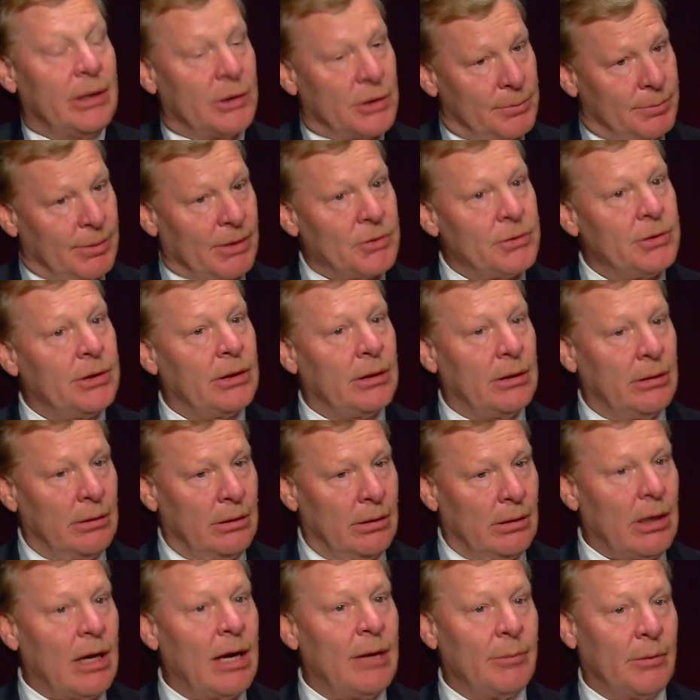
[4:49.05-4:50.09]
especially a
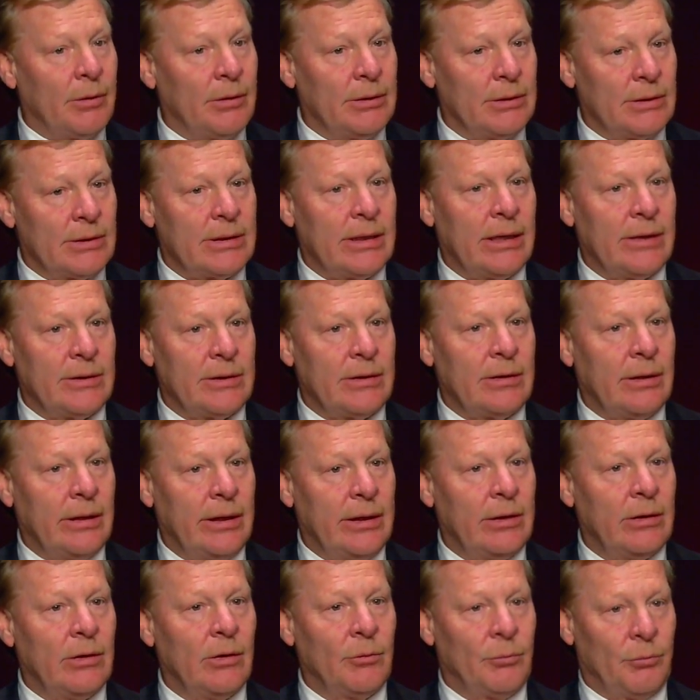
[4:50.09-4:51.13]
conglomerate the size of
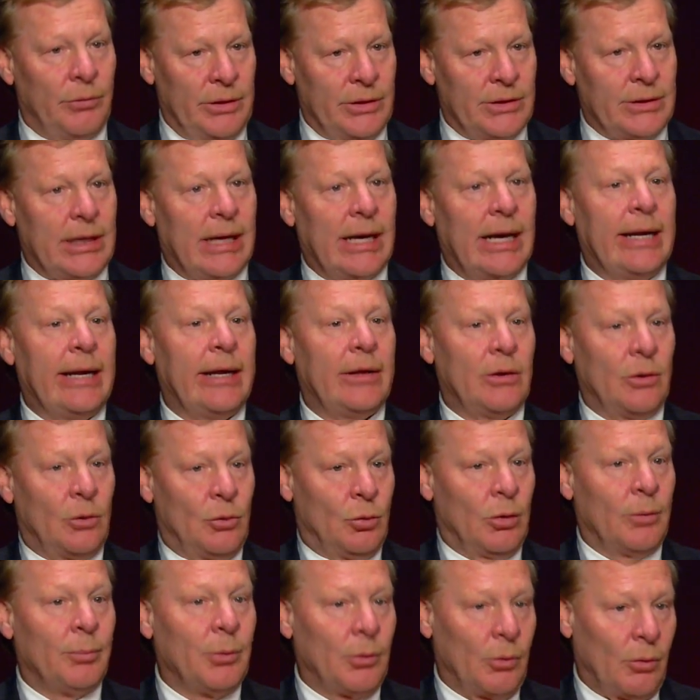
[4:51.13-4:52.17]
Tyco, reside at the
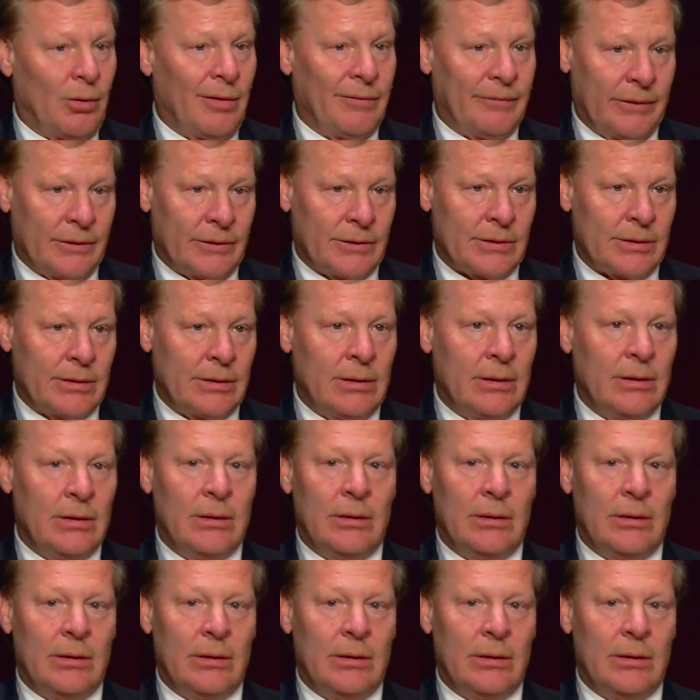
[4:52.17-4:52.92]
corporate office.